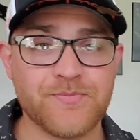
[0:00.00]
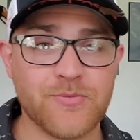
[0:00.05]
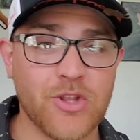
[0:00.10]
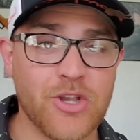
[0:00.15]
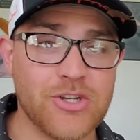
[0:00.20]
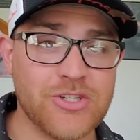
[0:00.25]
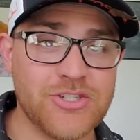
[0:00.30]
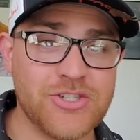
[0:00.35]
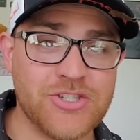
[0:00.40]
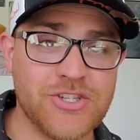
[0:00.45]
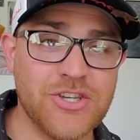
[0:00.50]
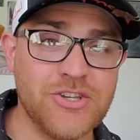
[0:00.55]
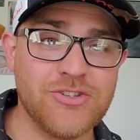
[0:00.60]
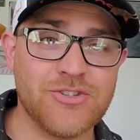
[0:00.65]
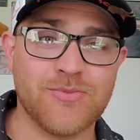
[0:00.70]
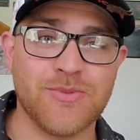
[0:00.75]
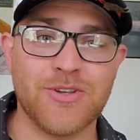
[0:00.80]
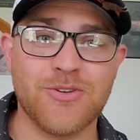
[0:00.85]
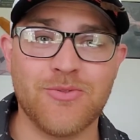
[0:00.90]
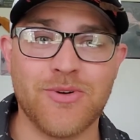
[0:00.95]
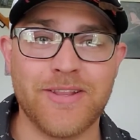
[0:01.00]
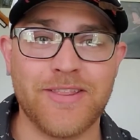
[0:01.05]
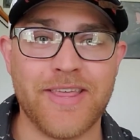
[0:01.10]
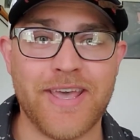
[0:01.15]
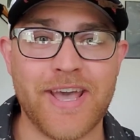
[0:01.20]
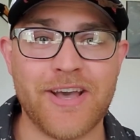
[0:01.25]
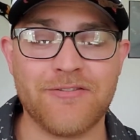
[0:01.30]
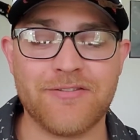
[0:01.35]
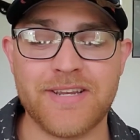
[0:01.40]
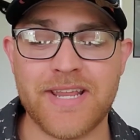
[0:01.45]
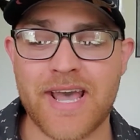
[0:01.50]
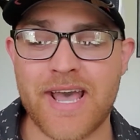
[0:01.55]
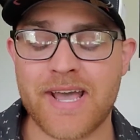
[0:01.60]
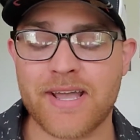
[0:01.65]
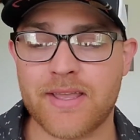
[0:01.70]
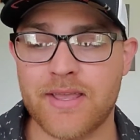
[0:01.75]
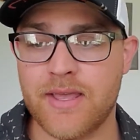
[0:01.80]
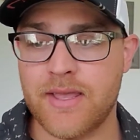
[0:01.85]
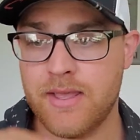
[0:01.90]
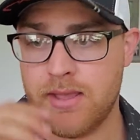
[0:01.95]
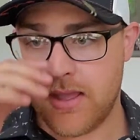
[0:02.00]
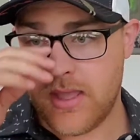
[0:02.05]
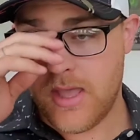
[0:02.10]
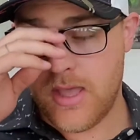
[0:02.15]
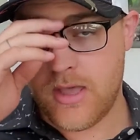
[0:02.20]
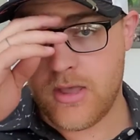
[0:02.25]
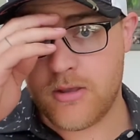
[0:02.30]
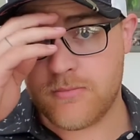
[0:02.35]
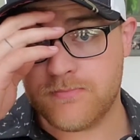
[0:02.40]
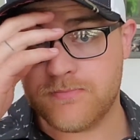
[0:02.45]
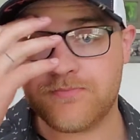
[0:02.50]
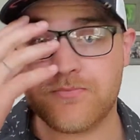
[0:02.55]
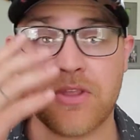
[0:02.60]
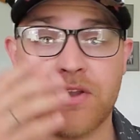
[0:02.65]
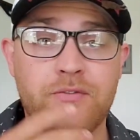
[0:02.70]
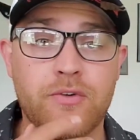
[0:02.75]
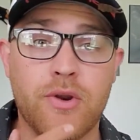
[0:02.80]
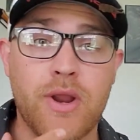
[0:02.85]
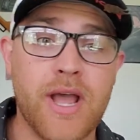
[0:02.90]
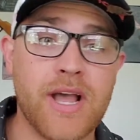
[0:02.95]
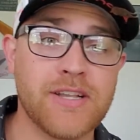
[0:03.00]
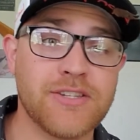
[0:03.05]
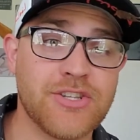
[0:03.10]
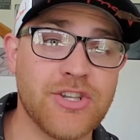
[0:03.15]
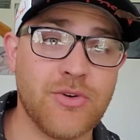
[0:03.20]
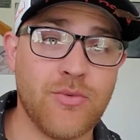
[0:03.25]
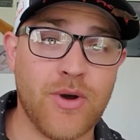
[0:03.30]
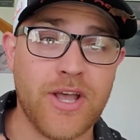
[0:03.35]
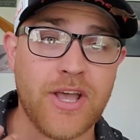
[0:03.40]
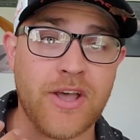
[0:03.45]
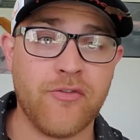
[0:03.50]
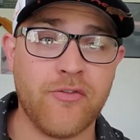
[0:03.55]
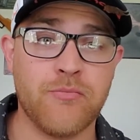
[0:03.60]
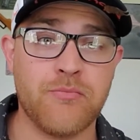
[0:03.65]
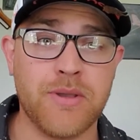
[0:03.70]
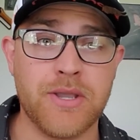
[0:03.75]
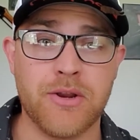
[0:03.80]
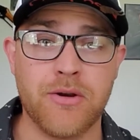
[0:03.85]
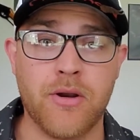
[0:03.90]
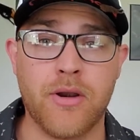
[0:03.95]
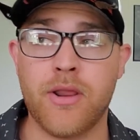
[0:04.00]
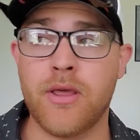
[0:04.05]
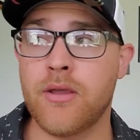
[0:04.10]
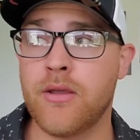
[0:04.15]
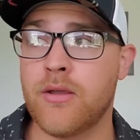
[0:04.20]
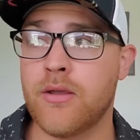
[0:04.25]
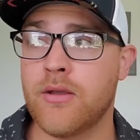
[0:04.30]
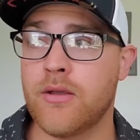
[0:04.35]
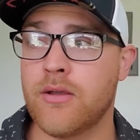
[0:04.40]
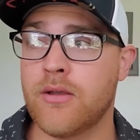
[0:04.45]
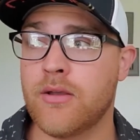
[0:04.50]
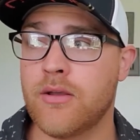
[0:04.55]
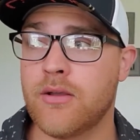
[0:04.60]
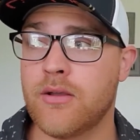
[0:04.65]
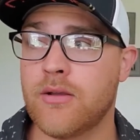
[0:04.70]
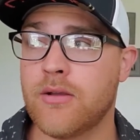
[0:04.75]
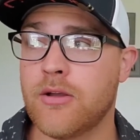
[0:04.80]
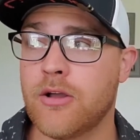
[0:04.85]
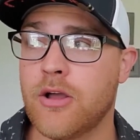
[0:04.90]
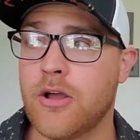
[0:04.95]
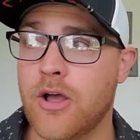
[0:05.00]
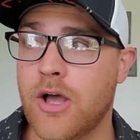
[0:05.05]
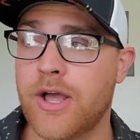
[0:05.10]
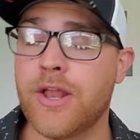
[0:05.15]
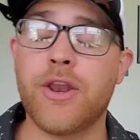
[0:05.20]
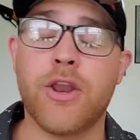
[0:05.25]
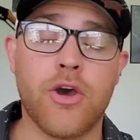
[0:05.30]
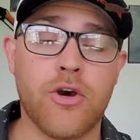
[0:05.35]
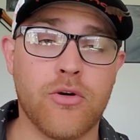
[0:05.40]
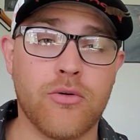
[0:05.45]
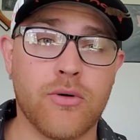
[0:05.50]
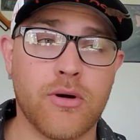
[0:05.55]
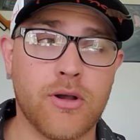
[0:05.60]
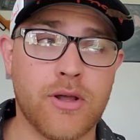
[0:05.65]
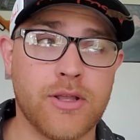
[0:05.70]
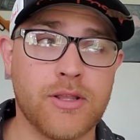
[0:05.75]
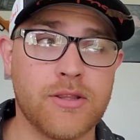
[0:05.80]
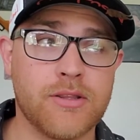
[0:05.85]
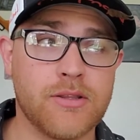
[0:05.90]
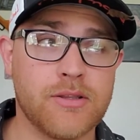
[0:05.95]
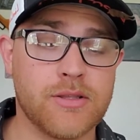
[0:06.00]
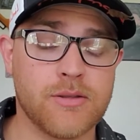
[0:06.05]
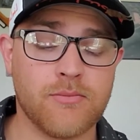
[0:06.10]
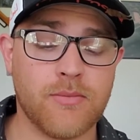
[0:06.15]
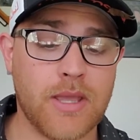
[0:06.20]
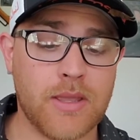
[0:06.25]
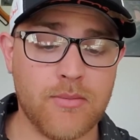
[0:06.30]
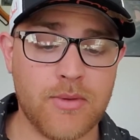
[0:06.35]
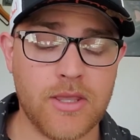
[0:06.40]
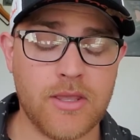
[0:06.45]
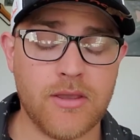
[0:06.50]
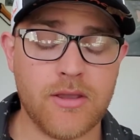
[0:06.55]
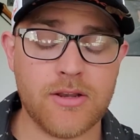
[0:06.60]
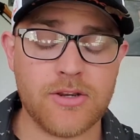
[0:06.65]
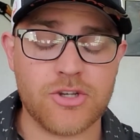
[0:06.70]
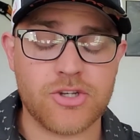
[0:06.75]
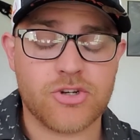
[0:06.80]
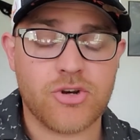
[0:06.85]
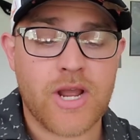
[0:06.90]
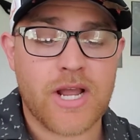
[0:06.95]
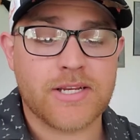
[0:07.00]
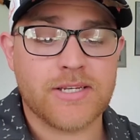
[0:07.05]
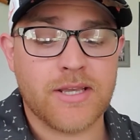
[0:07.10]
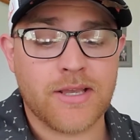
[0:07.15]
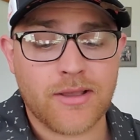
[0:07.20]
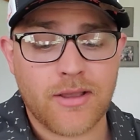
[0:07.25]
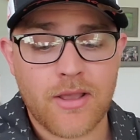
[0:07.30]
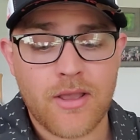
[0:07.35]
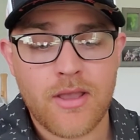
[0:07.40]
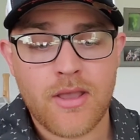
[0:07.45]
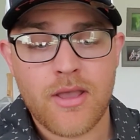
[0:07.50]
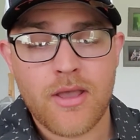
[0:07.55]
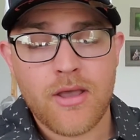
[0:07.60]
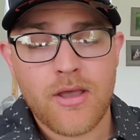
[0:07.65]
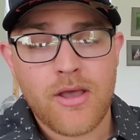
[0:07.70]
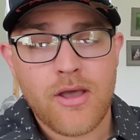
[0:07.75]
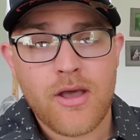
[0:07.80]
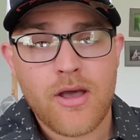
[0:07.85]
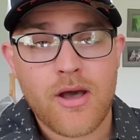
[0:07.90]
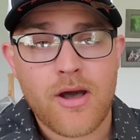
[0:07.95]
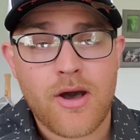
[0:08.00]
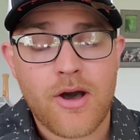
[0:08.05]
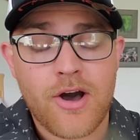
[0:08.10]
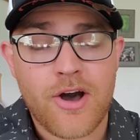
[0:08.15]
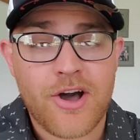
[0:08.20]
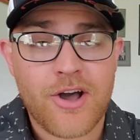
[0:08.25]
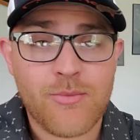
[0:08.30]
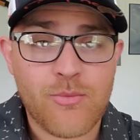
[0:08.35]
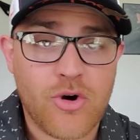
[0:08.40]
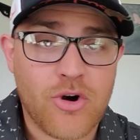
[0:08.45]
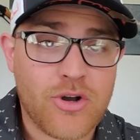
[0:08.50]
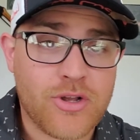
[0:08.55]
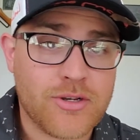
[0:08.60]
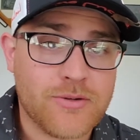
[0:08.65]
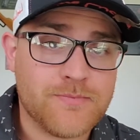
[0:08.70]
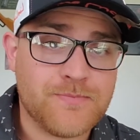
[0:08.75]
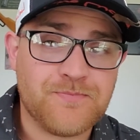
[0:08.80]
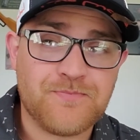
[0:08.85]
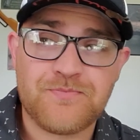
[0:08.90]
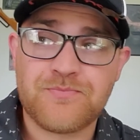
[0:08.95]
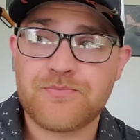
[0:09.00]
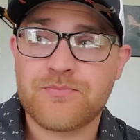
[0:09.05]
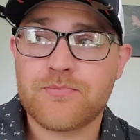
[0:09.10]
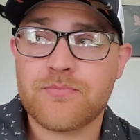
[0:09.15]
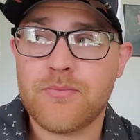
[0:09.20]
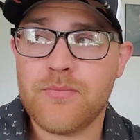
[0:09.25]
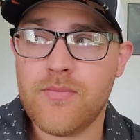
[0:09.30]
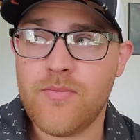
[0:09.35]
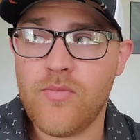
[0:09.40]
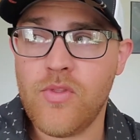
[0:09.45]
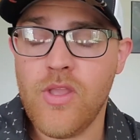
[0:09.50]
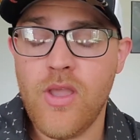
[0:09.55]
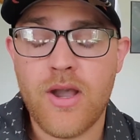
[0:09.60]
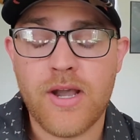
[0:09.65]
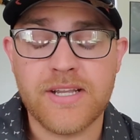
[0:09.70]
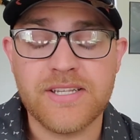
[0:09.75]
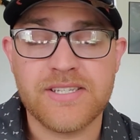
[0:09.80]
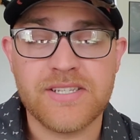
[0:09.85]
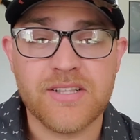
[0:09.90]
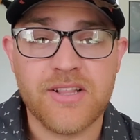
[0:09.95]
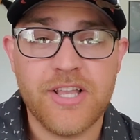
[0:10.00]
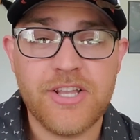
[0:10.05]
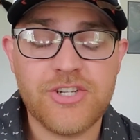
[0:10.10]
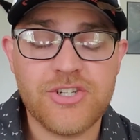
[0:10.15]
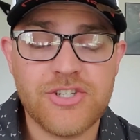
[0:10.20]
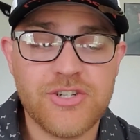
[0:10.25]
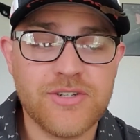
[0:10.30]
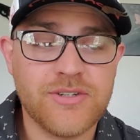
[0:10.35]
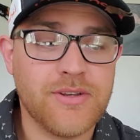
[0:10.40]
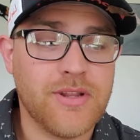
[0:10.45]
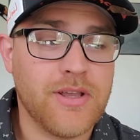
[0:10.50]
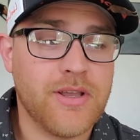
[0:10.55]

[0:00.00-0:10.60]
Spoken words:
excuse me, with FDAC. If you're asking why I have a beard, I know it may be distracting. I'm on isolation